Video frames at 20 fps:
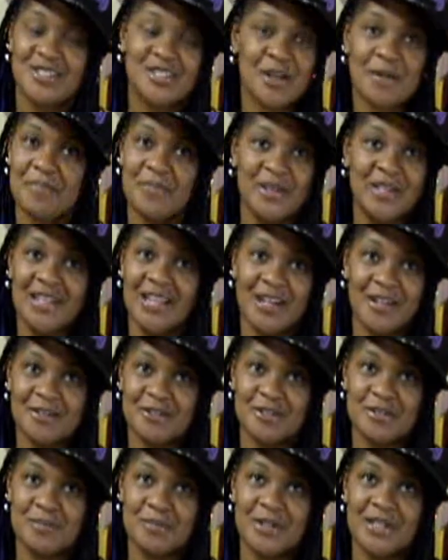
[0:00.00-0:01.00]
something
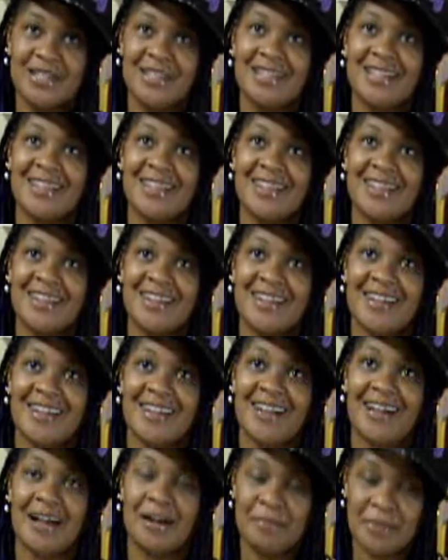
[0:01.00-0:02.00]
else, but
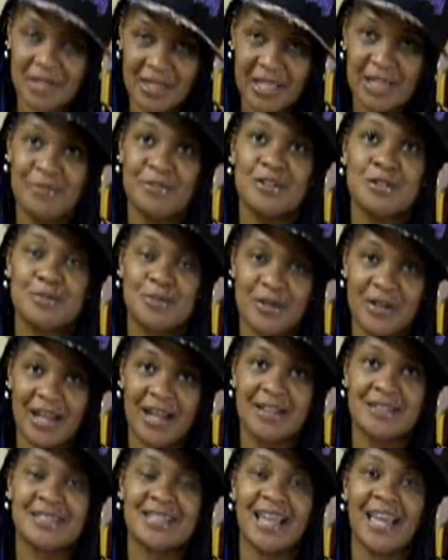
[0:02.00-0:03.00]
I believe it's
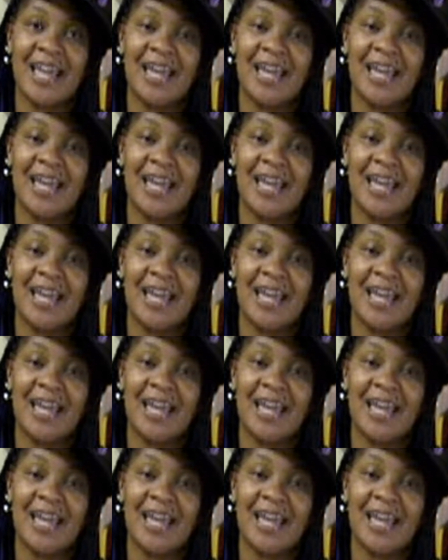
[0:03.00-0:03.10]
pronounced